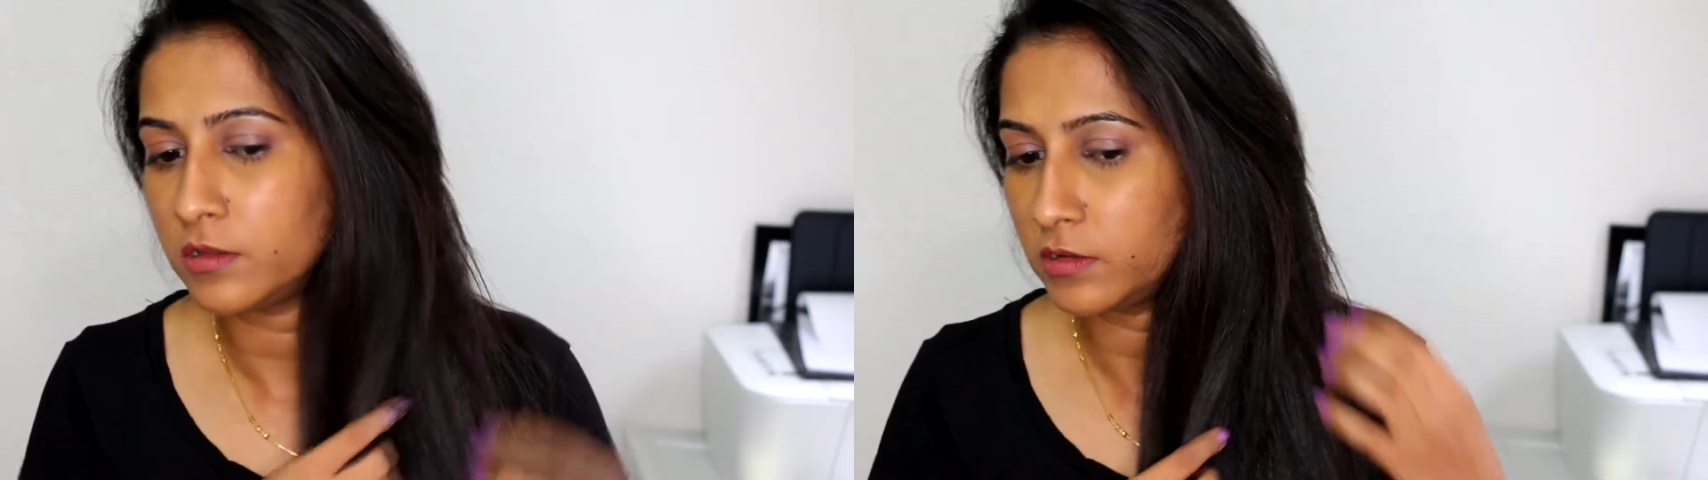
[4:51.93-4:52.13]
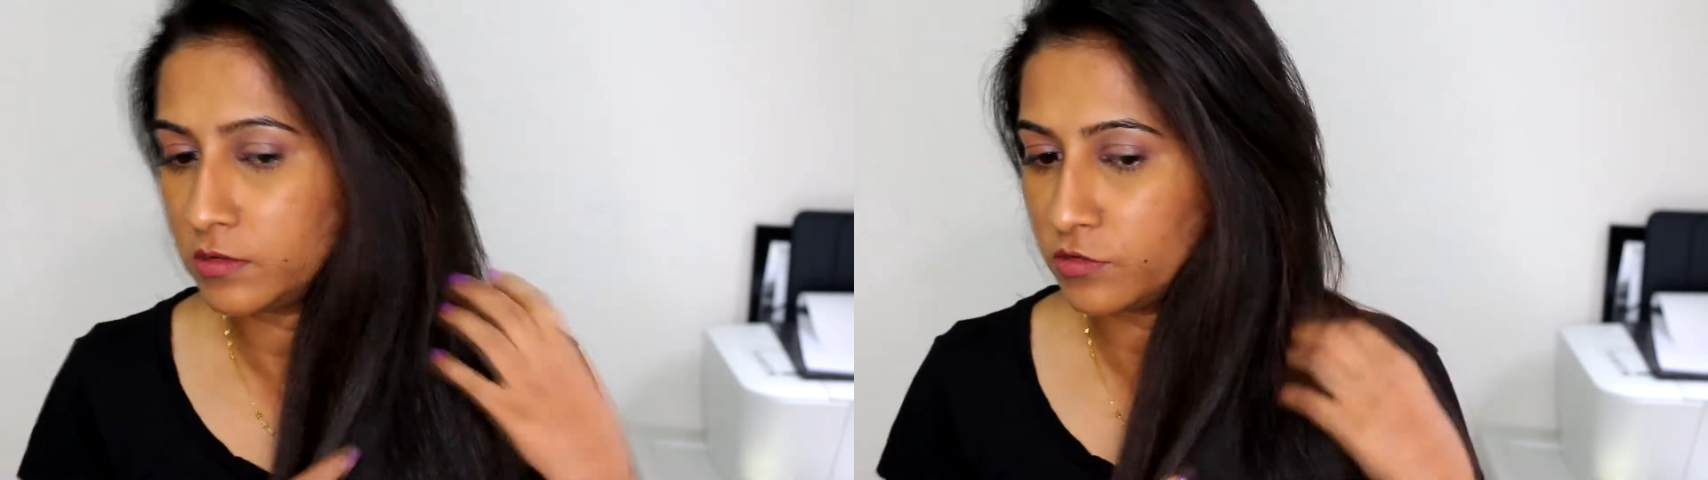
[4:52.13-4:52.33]

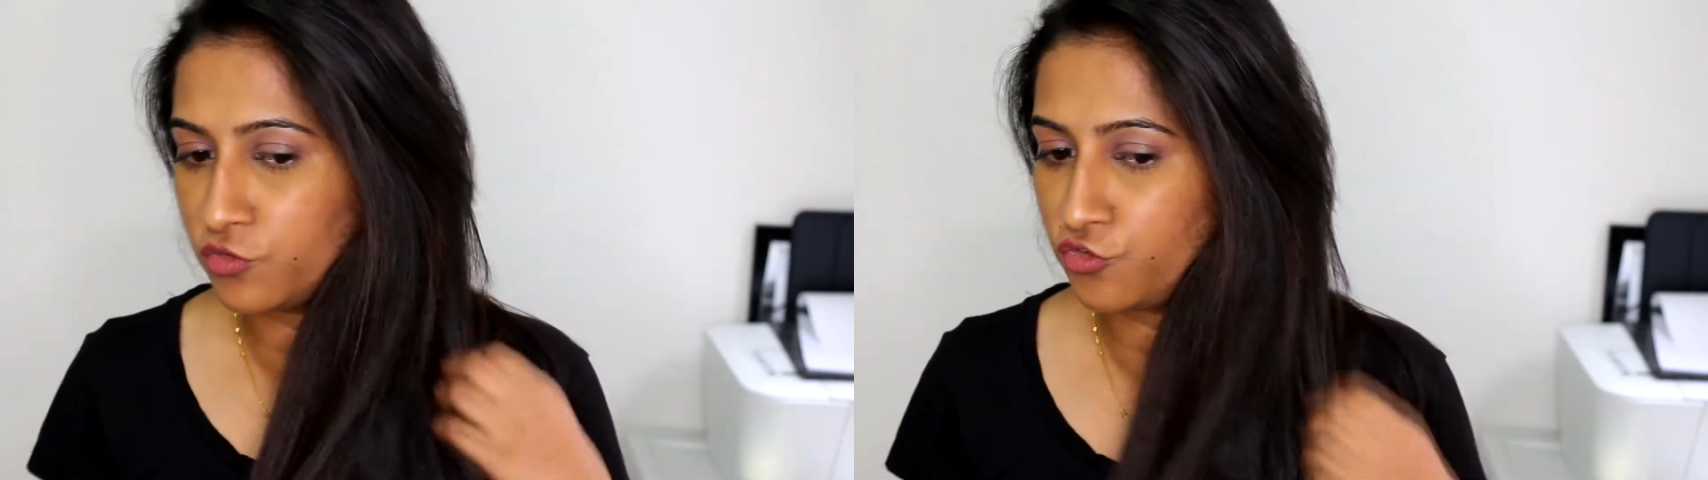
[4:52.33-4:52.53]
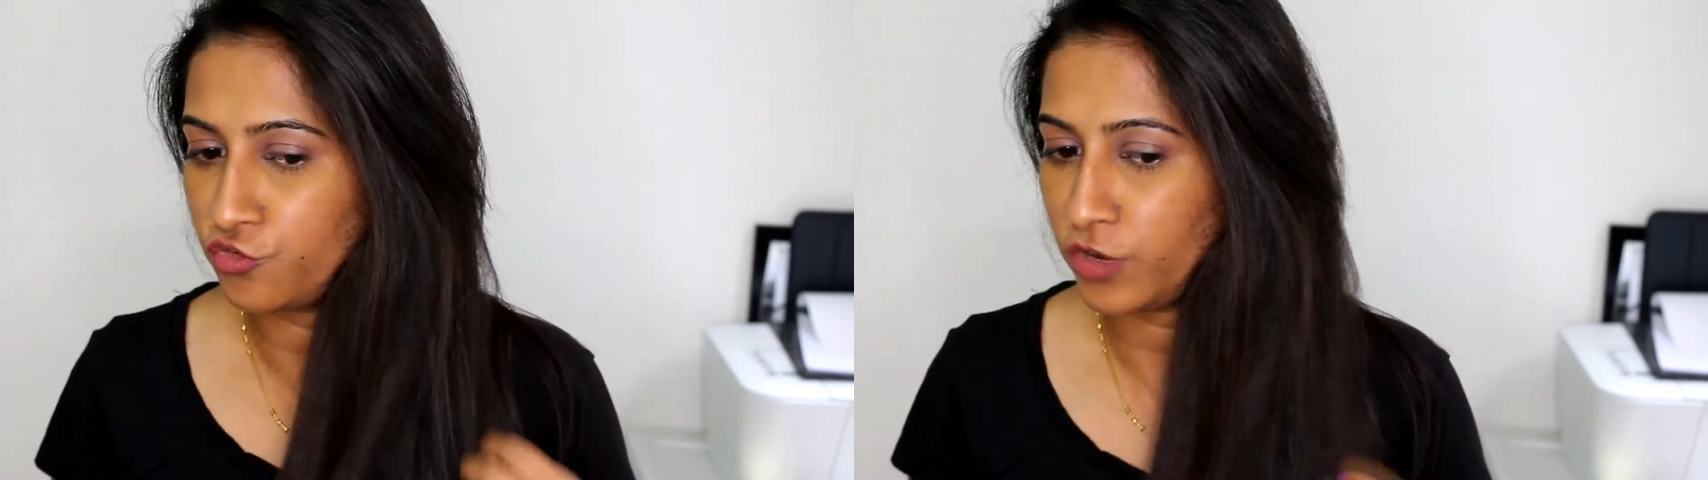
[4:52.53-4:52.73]
in
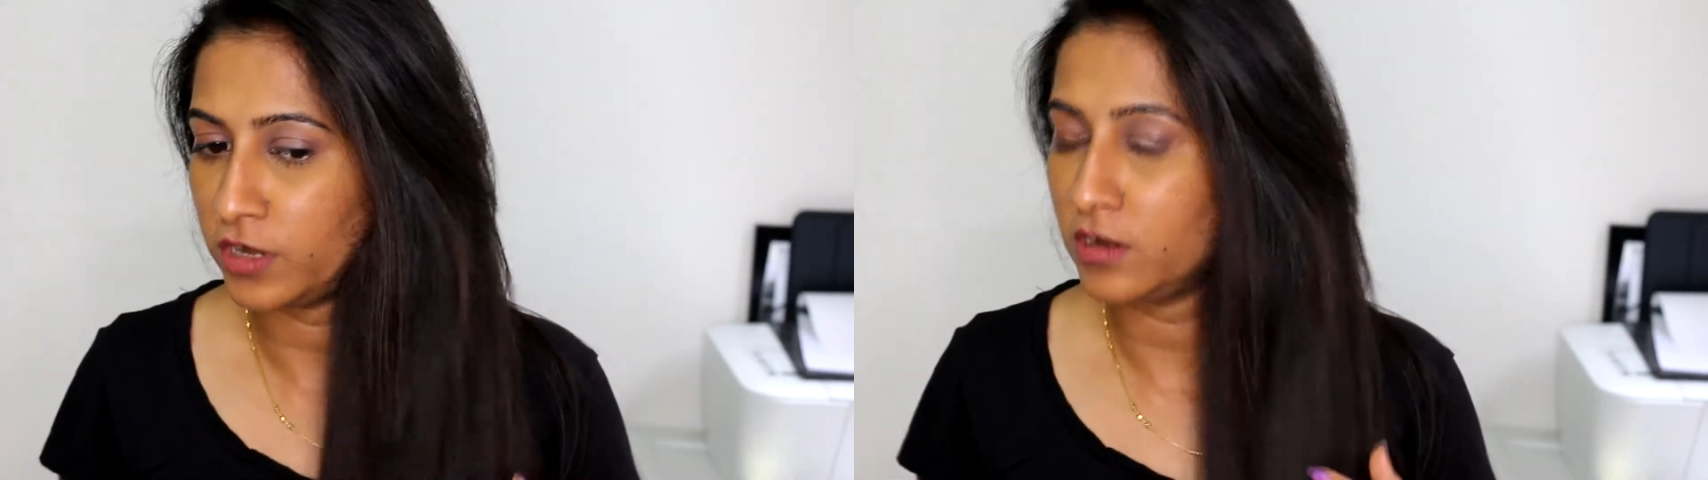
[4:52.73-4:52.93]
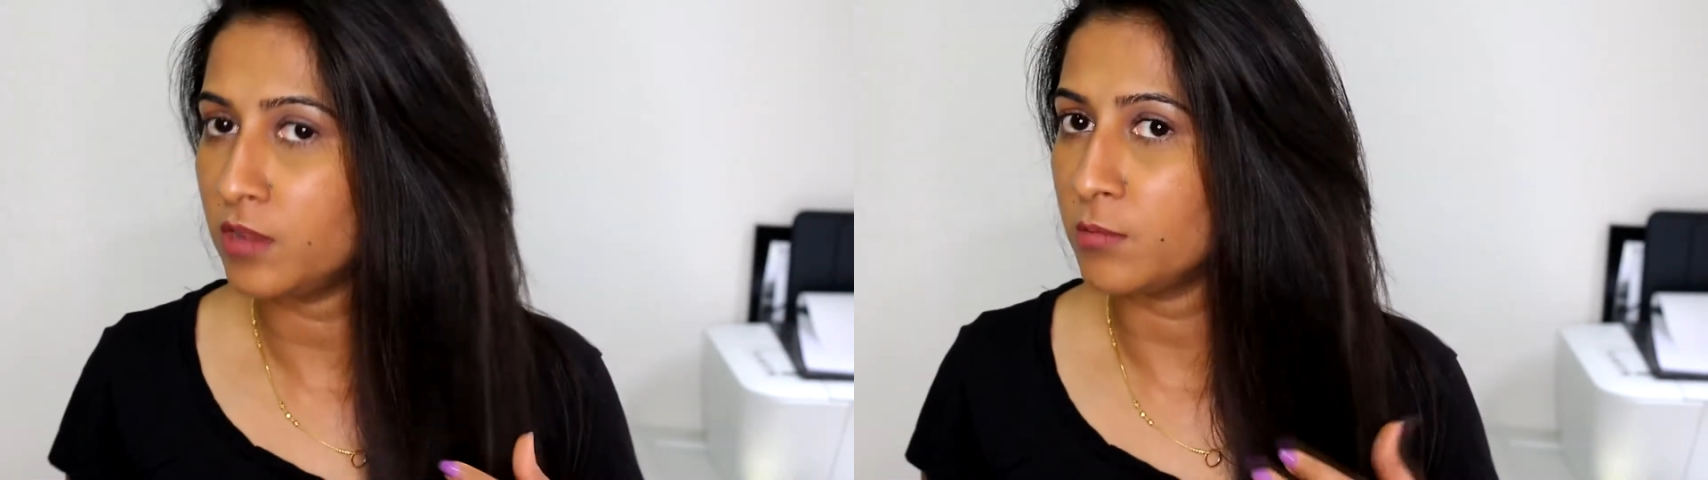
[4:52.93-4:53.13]

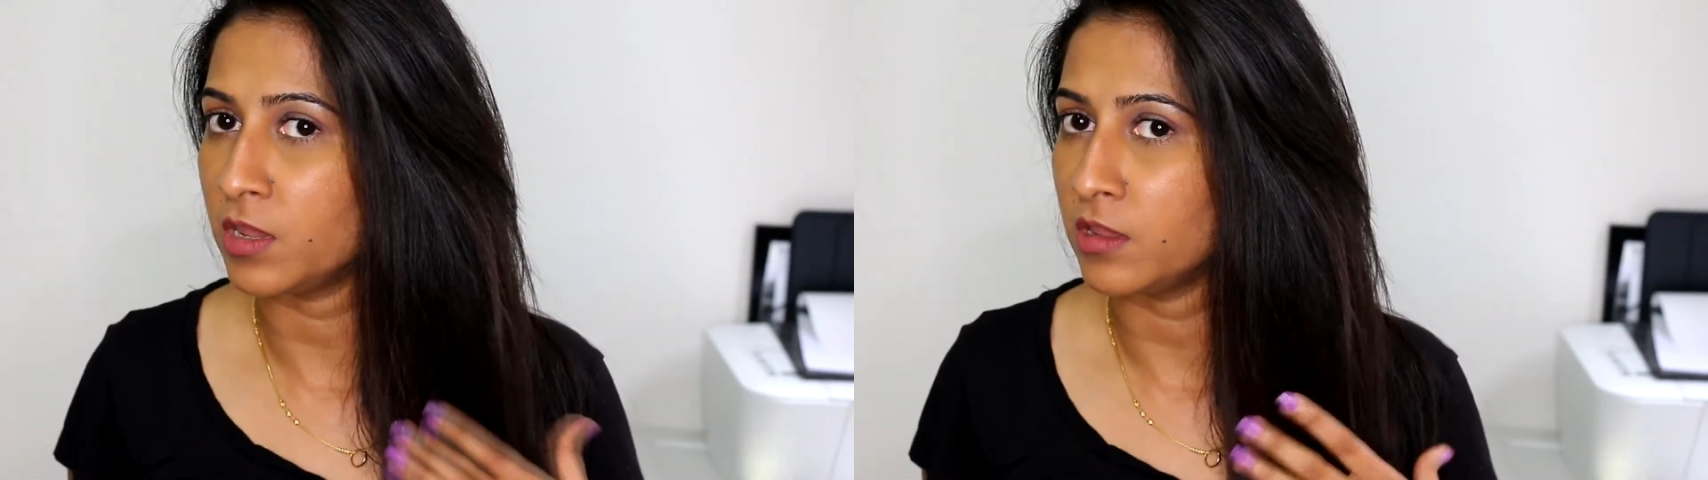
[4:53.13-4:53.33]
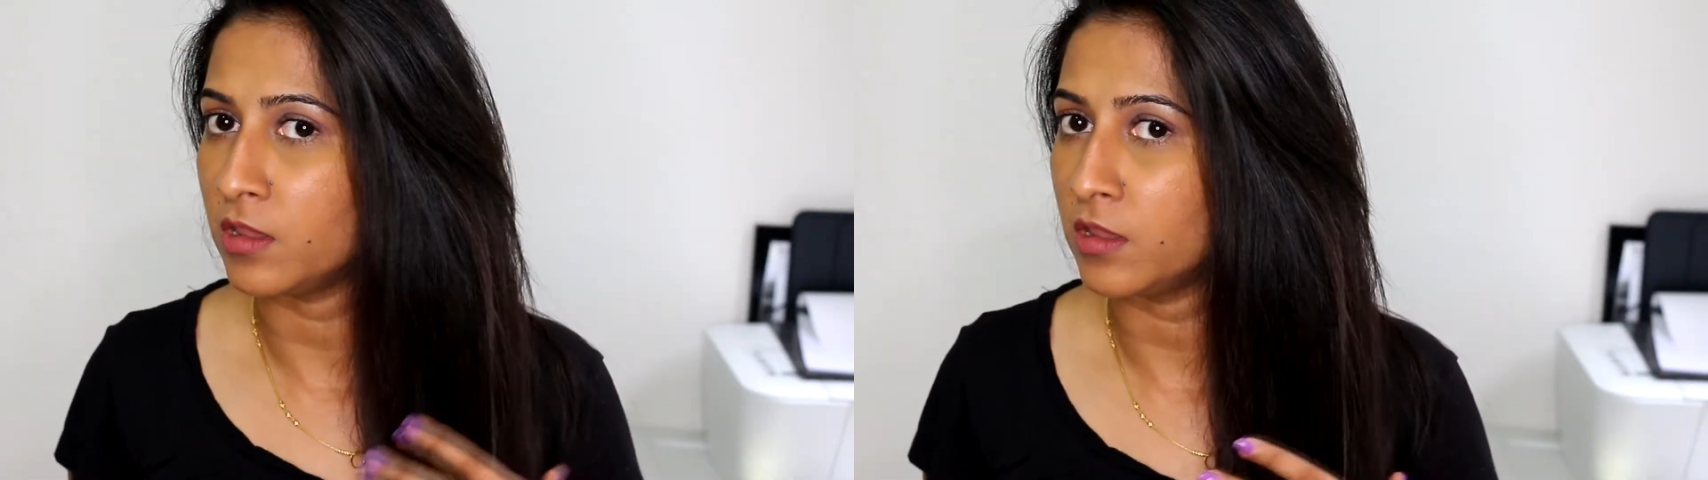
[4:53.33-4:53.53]
straightening
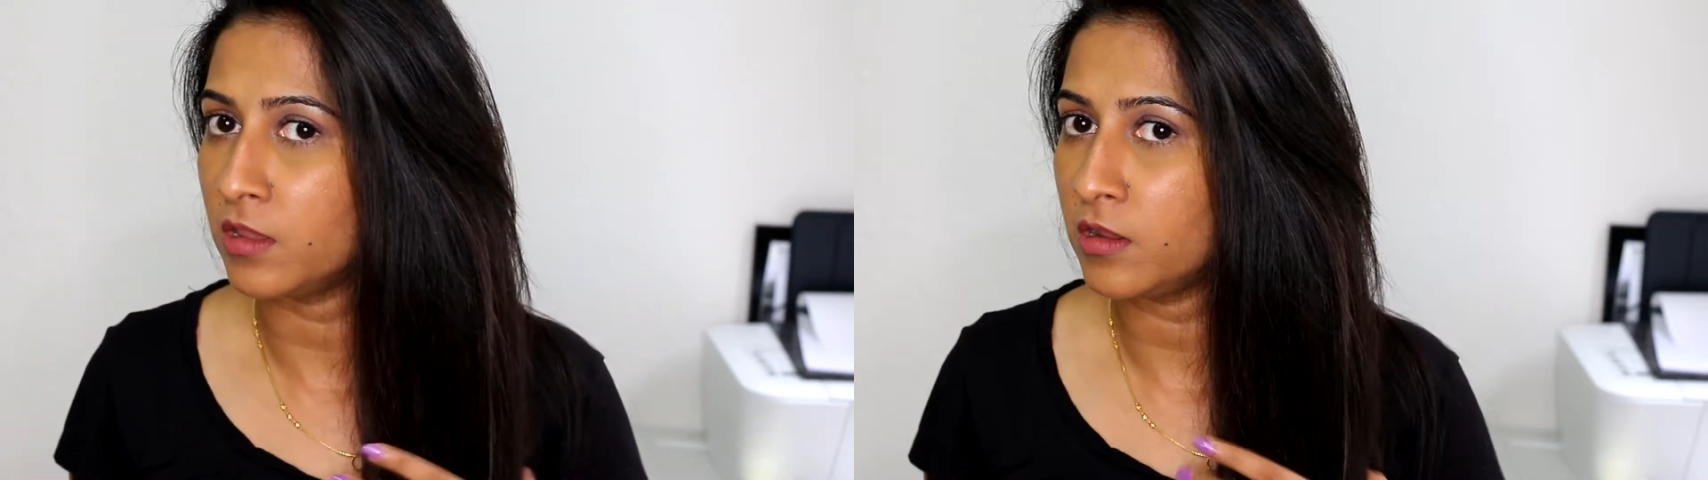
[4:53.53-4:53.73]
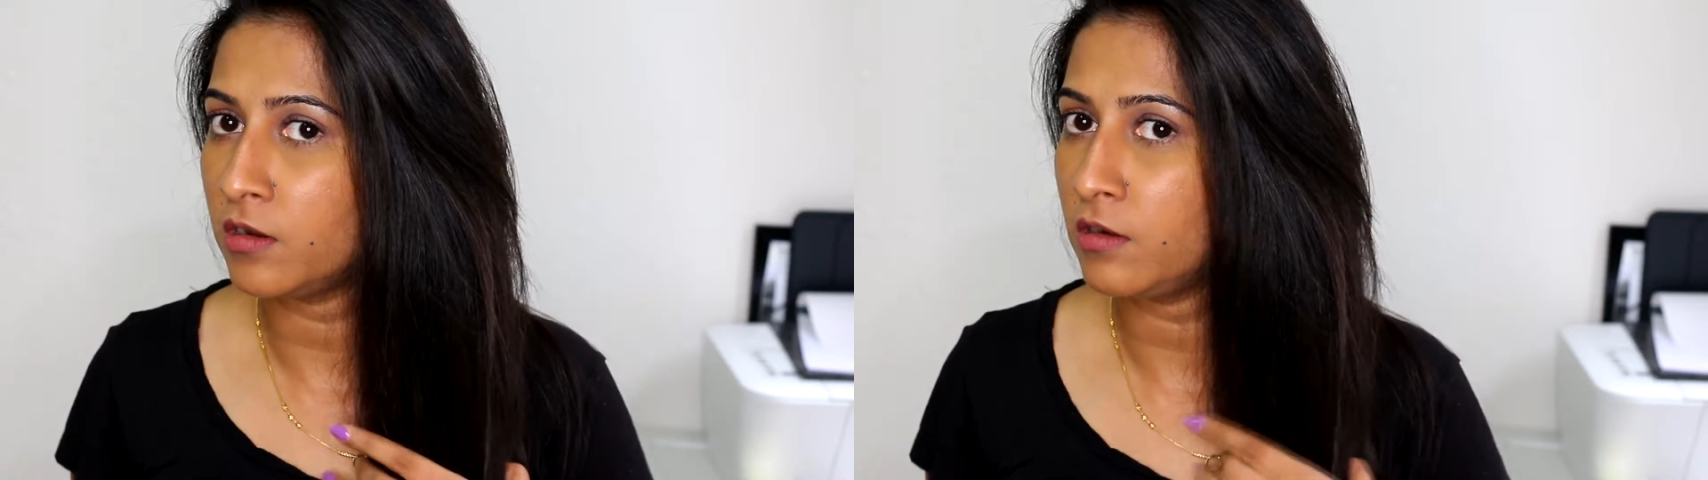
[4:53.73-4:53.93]
my
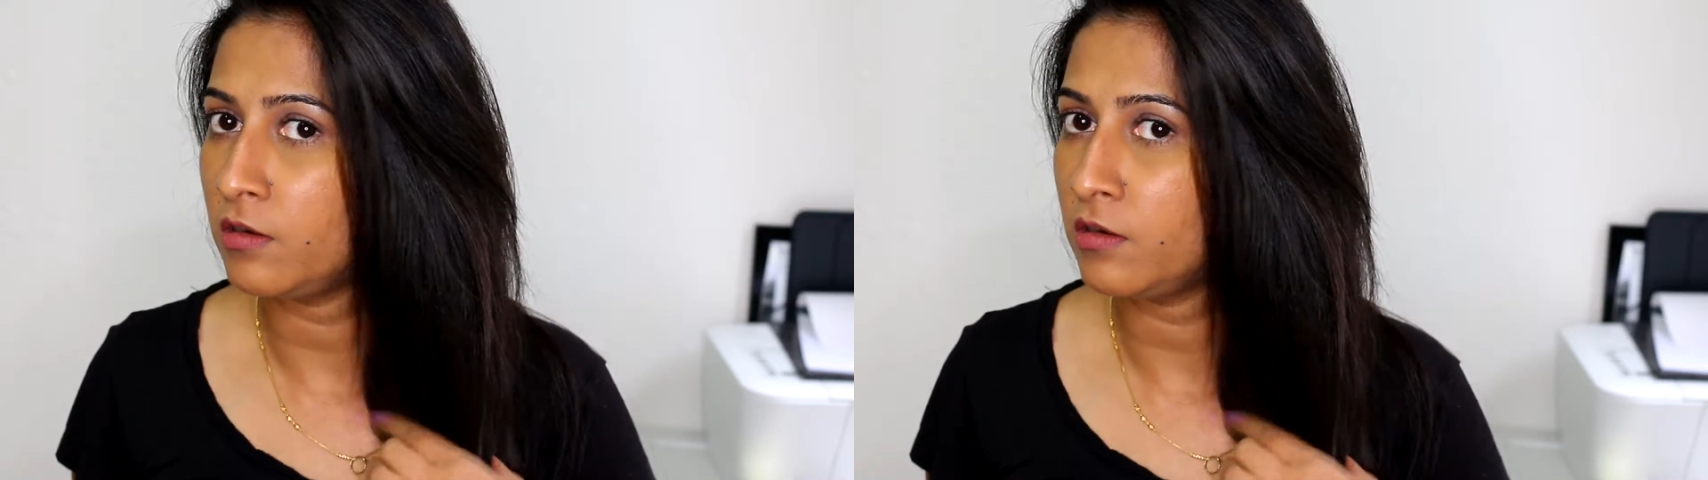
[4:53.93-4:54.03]
hair.